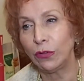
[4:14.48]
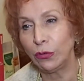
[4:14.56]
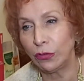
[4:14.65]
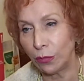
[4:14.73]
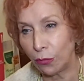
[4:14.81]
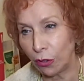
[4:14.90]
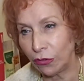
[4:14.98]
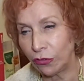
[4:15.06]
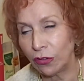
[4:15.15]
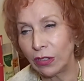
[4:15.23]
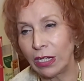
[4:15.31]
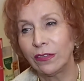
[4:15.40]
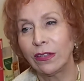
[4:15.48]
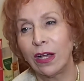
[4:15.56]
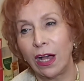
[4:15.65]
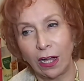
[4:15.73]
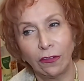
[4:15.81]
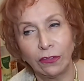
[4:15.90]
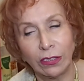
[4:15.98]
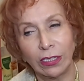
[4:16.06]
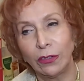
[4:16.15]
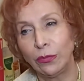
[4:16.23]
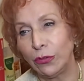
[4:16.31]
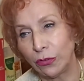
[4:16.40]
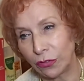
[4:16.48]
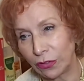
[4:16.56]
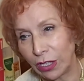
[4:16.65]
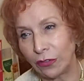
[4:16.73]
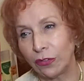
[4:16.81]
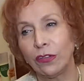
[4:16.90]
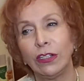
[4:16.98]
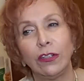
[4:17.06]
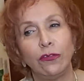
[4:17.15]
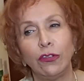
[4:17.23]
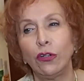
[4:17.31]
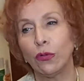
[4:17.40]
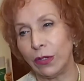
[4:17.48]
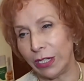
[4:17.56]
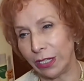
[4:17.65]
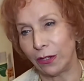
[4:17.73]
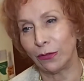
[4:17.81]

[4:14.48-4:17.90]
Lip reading: So we use the moisturizer. After that, we use a sunscreen if you're going